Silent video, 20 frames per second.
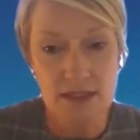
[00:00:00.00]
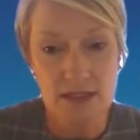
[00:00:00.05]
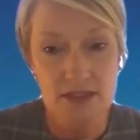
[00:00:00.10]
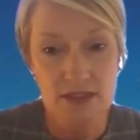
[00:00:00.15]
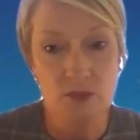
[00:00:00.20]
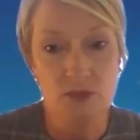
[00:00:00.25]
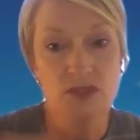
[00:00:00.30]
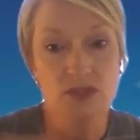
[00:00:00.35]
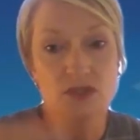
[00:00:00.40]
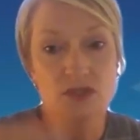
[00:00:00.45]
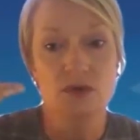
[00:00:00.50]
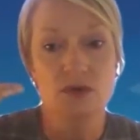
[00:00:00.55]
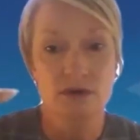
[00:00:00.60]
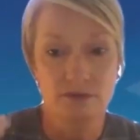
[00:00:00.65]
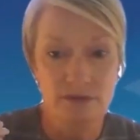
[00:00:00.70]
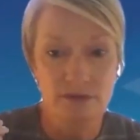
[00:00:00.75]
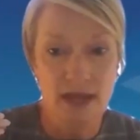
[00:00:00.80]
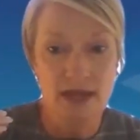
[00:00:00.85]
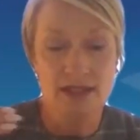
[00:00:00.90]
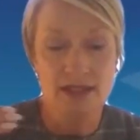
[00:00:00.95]
So we saw
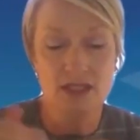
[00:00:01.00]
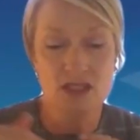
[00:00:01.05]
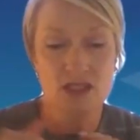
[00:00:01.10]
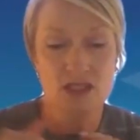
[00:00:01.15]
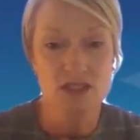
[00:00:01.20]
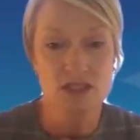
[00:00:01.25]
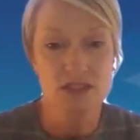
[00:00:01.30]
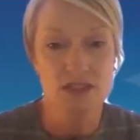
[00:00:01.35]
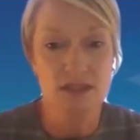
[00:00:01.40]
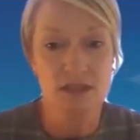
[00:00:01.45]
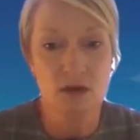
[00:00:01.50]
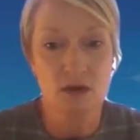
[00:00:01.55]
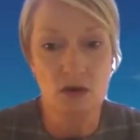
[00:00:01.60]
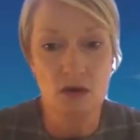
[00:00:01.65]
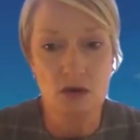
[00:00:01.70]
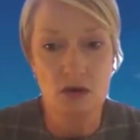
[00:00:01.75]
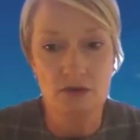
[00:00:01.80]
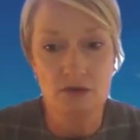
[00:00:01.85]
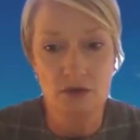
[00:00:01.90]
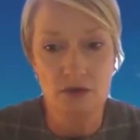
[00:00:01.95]
advantages
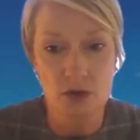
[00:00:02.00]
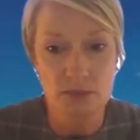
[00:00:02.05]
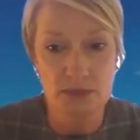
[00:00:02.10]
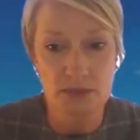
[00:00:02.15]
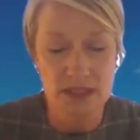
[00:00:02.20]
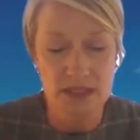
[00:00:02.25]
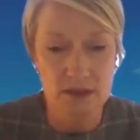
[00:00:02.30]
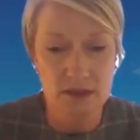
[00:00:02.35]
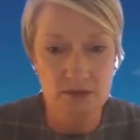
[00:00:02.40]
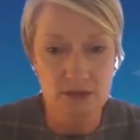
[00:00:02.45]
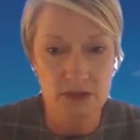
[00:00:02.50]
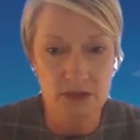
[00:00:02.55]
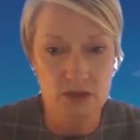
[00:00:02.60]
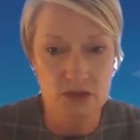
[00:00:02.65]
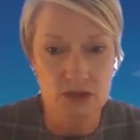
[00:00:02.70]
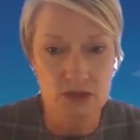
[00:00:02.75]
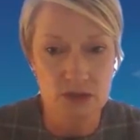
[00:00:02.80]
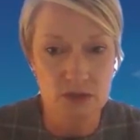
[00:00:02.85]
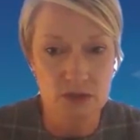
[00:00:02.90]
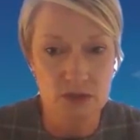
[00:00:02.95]
of
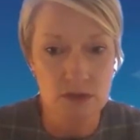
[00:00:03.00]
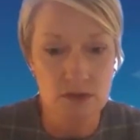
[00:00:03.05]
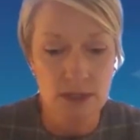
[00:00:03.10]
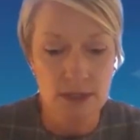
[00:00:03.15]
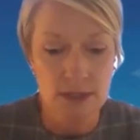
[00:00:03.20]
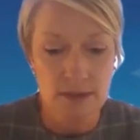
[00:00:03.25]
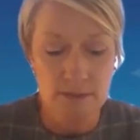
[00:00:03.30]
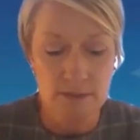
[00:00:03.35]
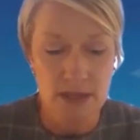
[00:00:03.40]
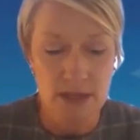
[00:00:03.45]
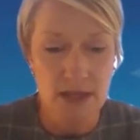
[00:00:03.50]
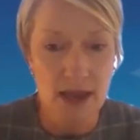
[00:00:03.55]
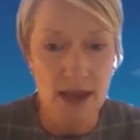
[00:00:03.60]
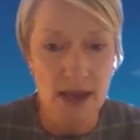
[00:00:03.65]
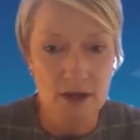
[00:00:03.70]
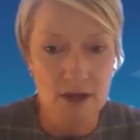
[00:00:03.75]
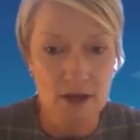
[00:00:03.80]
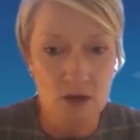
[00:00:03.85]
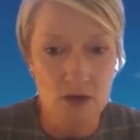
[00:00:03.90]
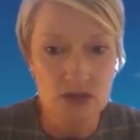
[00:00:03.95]
OPT-302 being
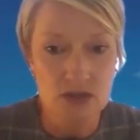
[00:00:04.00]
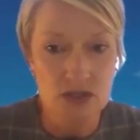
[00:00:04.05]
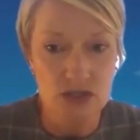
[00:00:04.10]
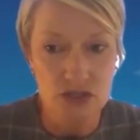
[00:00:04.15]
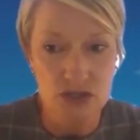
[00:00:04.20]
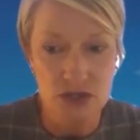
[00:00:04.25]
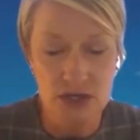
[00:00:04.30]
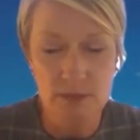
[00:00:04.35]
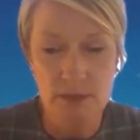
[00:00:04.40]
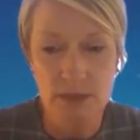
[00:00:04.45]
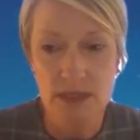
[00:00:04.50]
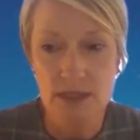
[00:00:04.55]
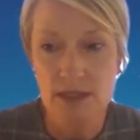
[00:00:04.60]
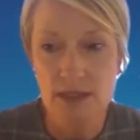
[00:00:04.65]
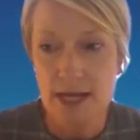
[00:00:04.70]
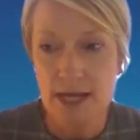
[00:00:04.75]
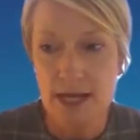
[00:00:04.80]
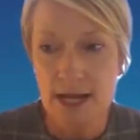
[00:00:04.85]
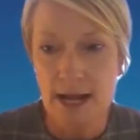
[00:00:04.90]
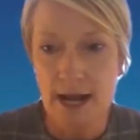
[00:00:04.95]
added on to treatment,